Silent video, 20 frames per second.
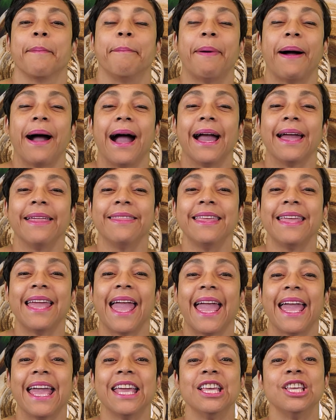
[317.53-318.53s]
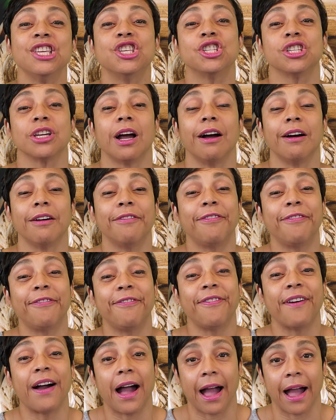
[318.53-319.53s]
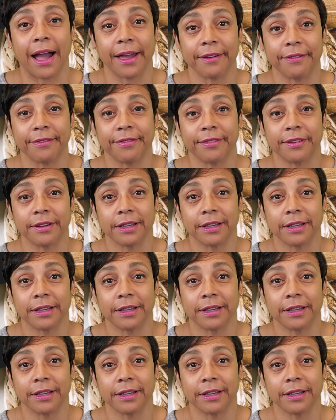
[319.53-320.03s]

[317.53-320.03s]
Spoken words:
by the age of 5,